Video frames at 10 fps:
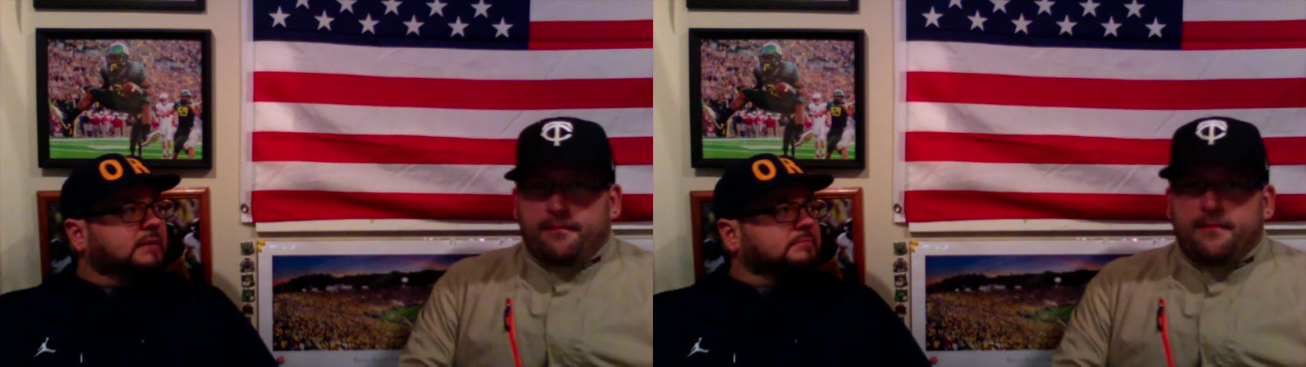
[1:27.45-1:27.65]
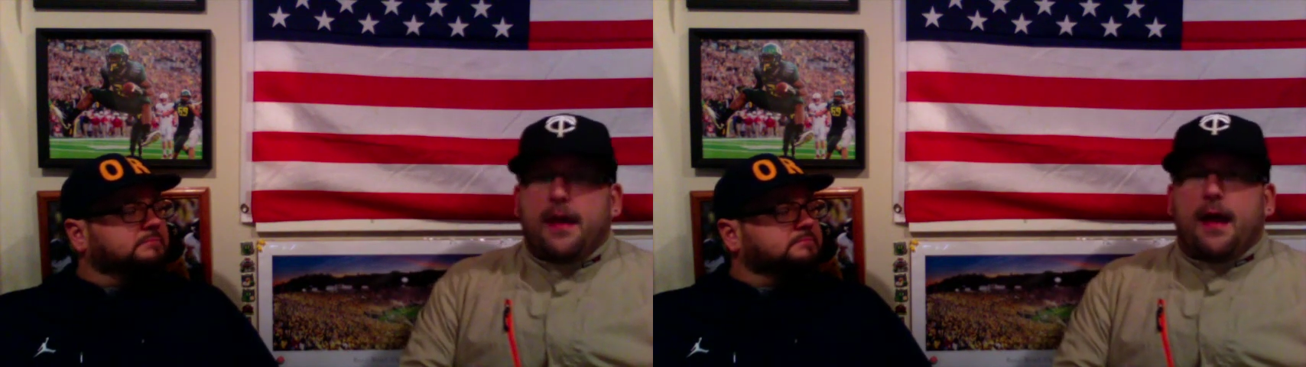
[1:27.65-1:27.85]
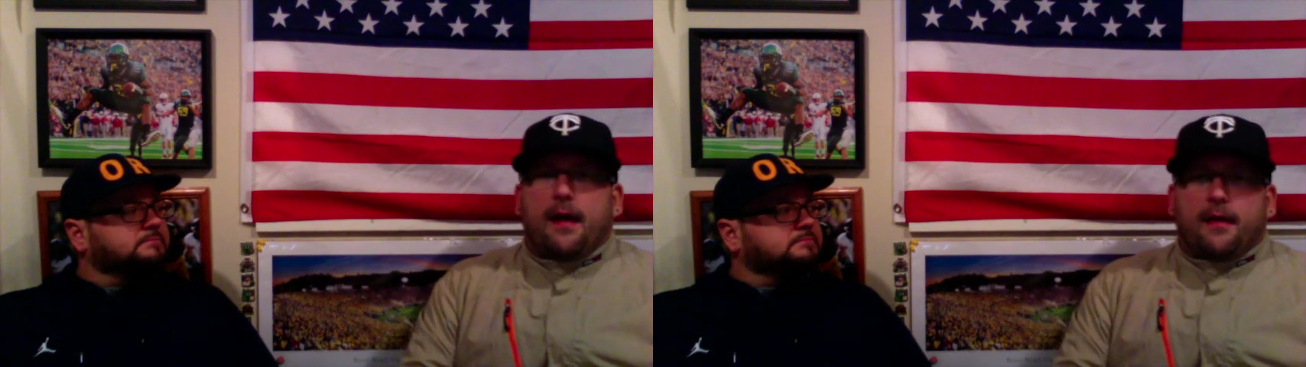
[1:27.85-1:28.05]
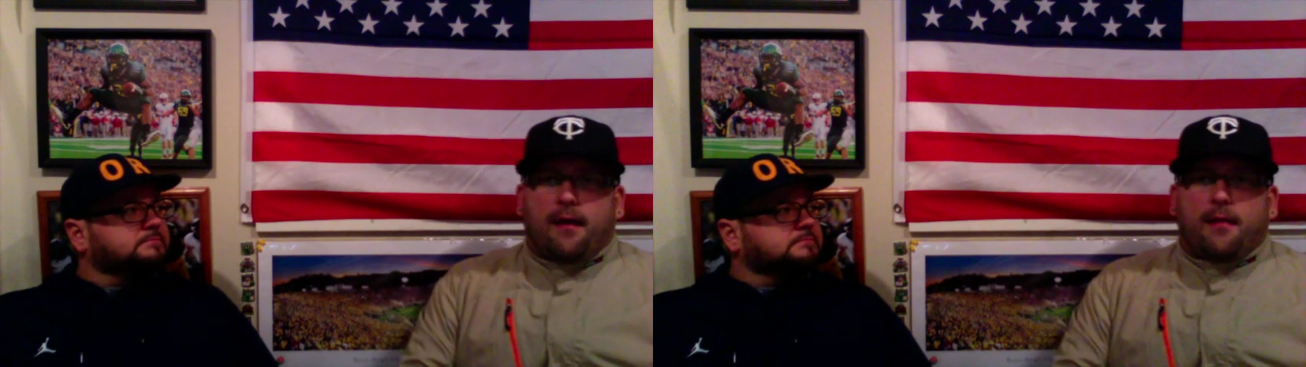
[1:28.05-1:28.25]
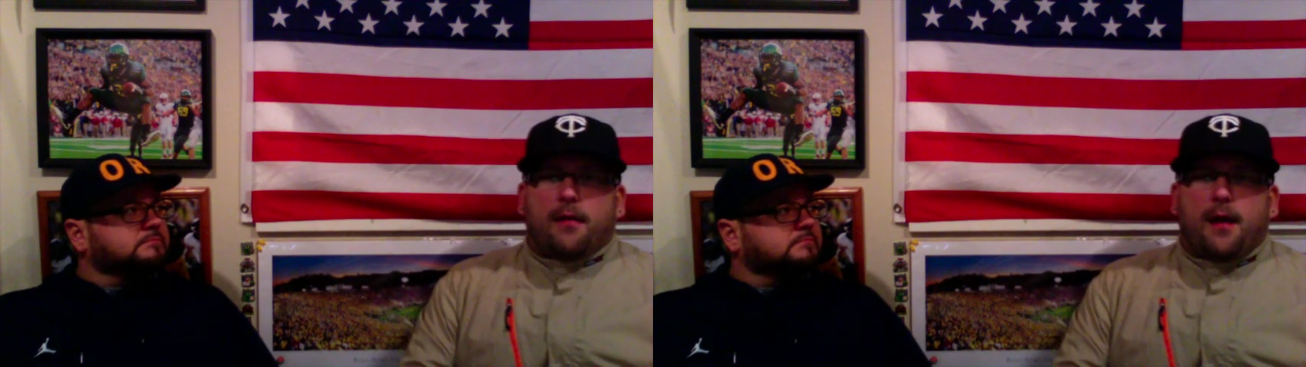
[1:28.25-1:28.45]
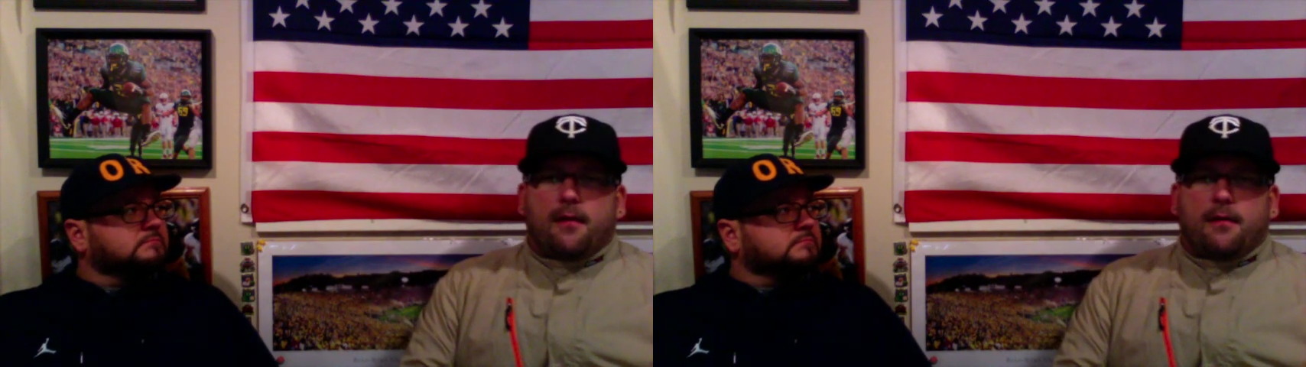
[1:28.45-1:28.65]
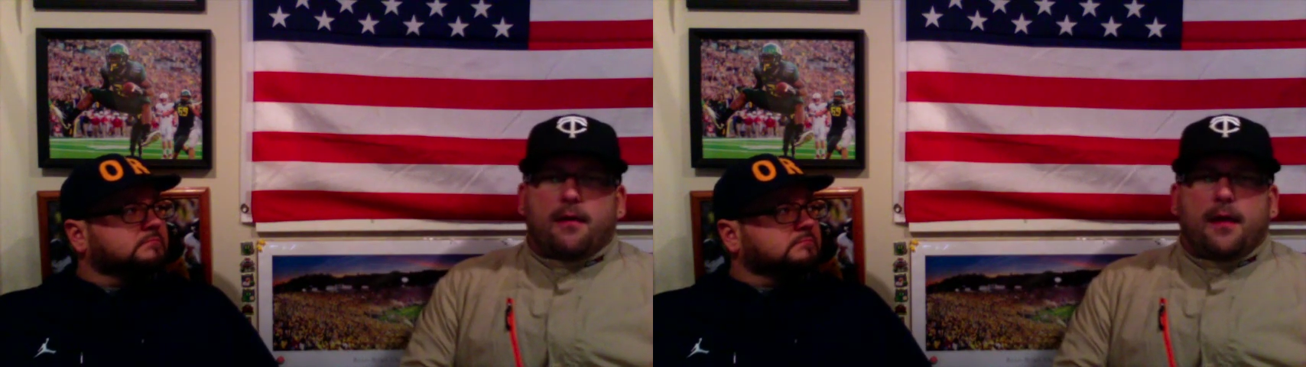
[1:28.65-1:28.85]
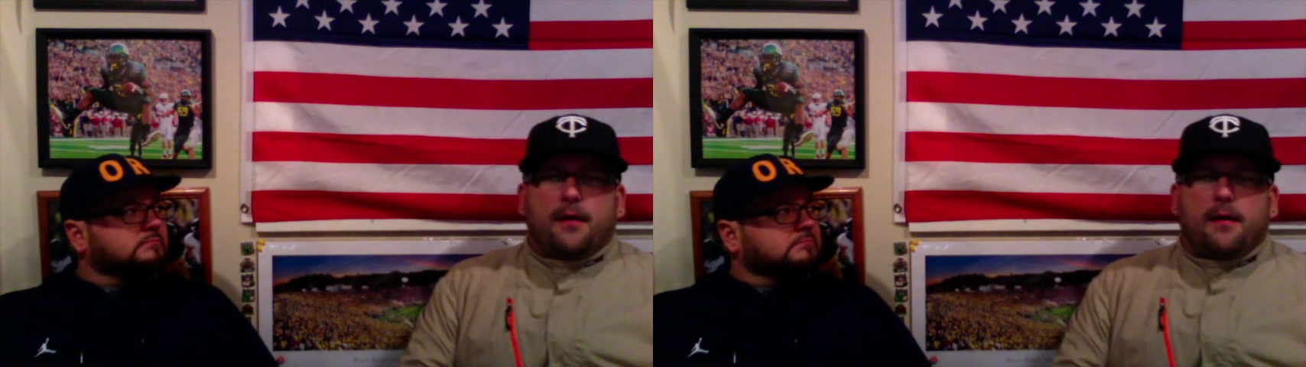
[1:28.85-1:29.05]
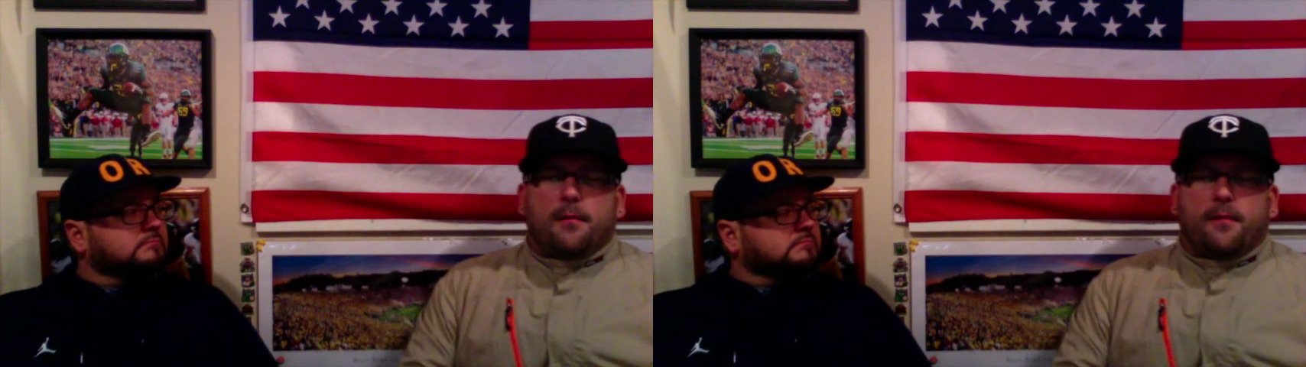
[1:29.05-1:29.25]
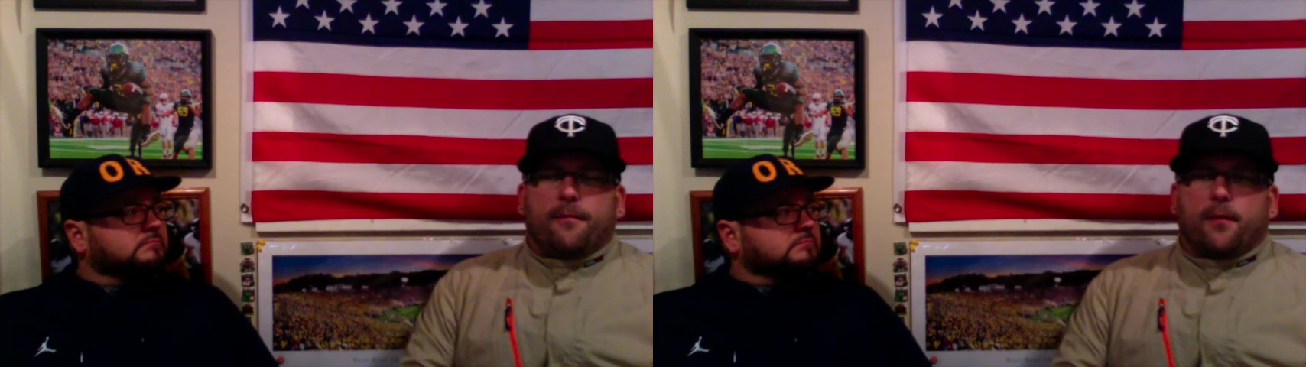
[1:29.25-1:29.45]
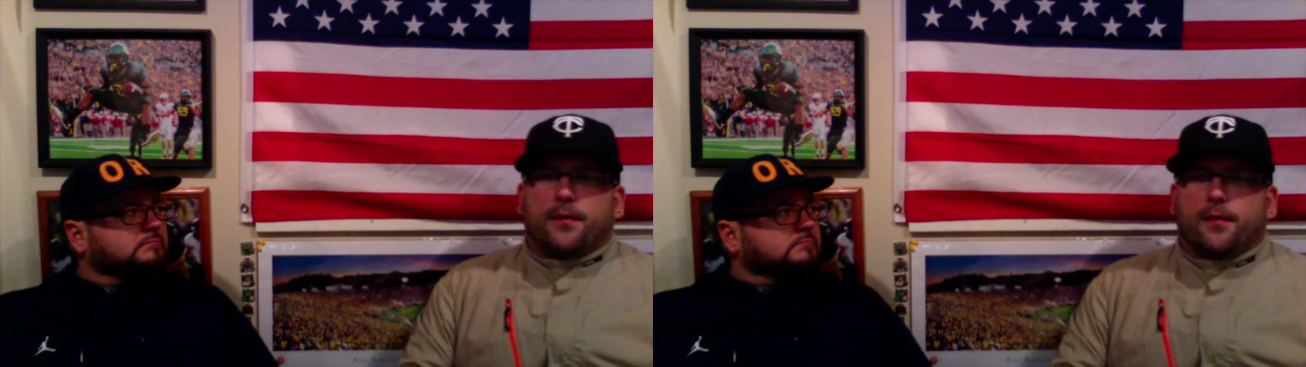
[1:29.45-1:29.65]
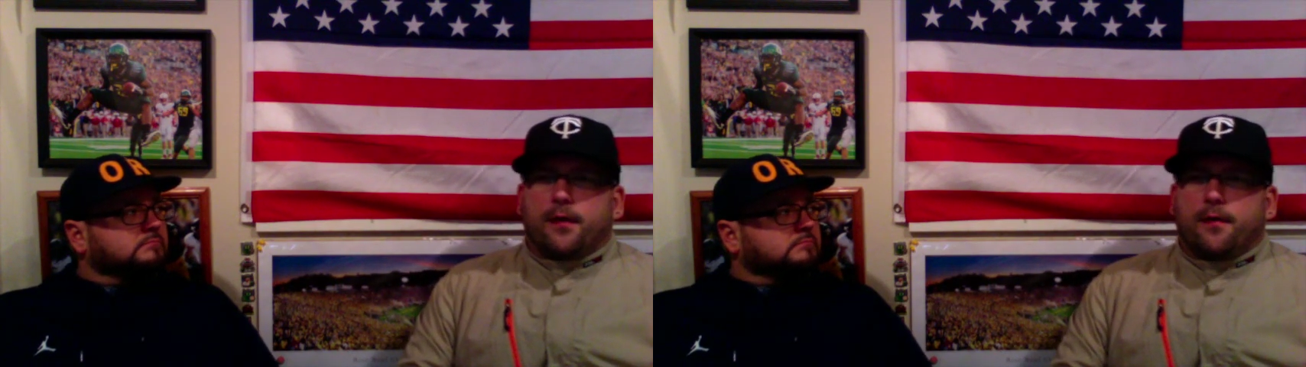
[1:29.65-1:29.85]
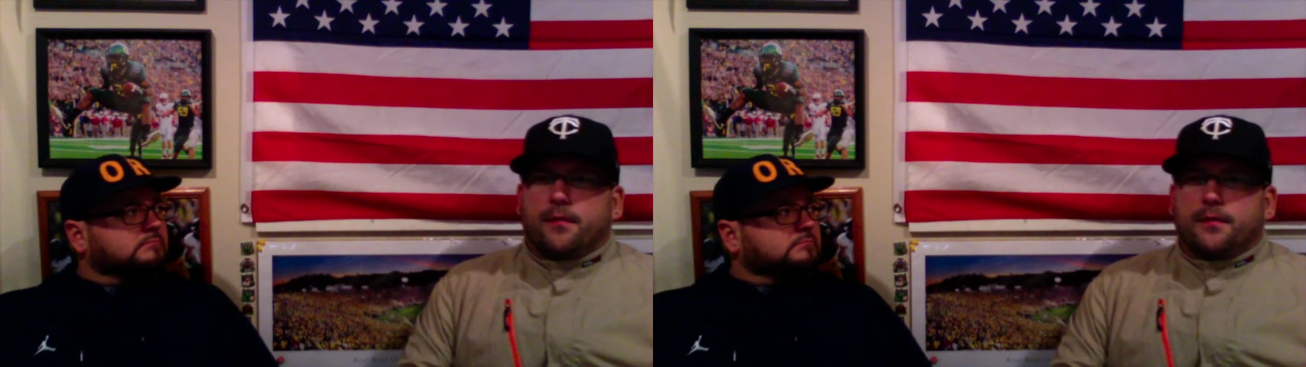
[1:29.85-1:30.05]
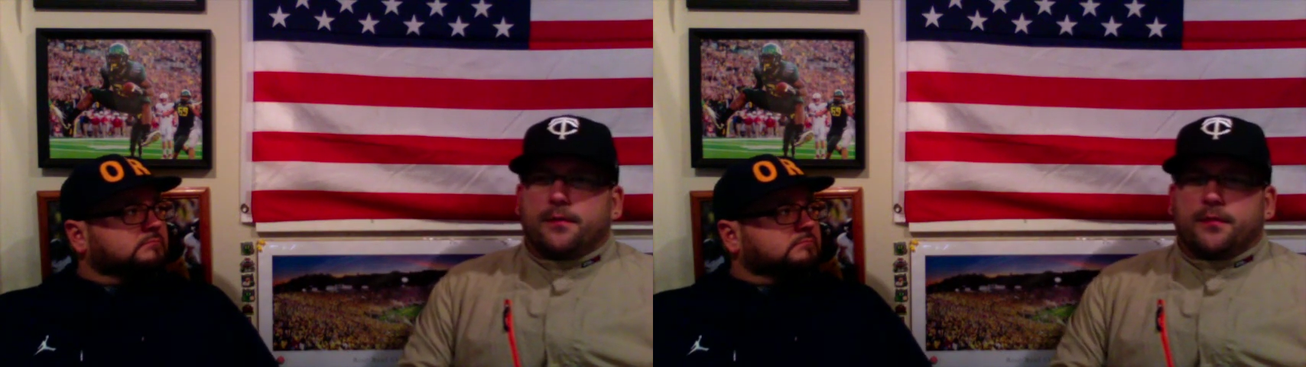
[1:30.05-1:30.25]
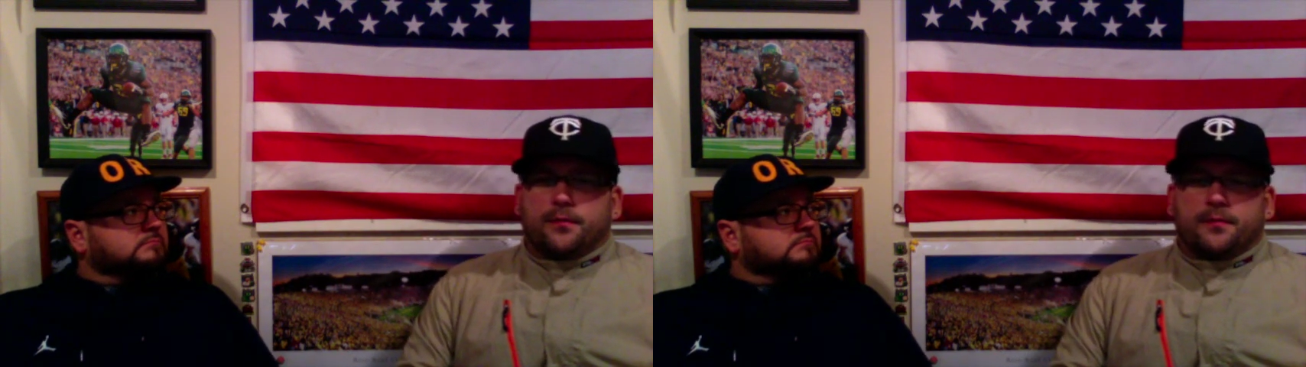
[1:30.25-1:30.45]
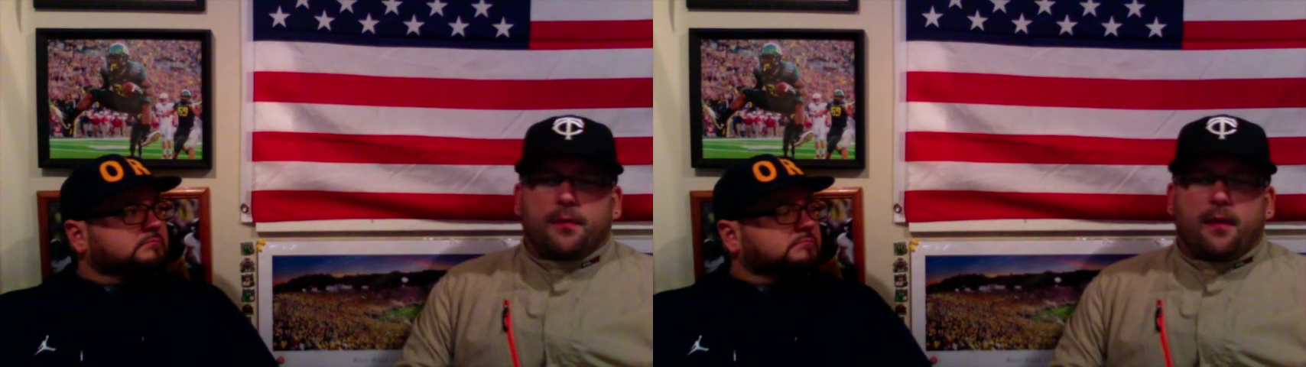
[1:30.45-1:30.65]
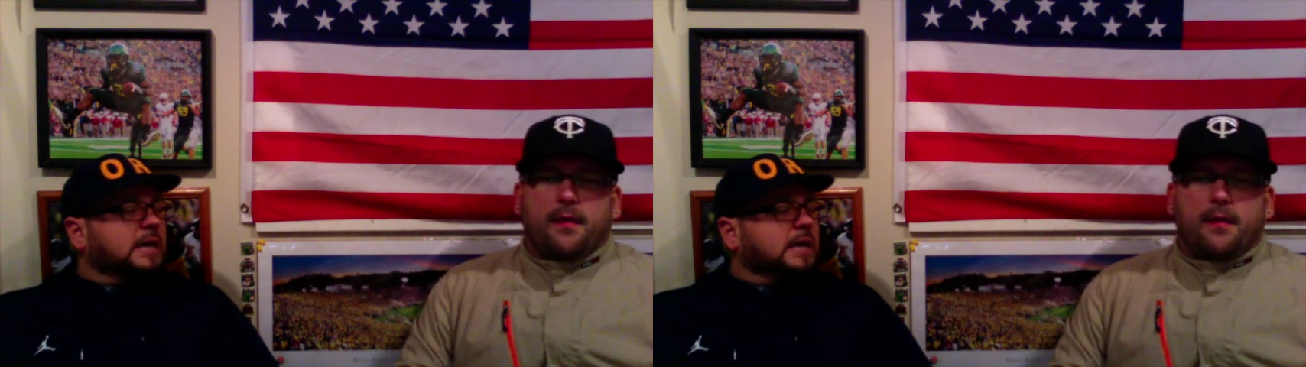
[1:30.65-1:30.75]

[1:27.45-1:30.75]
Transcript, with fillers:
Speaker 1: Yeah, Colorado ended up with four turnovers, which was probably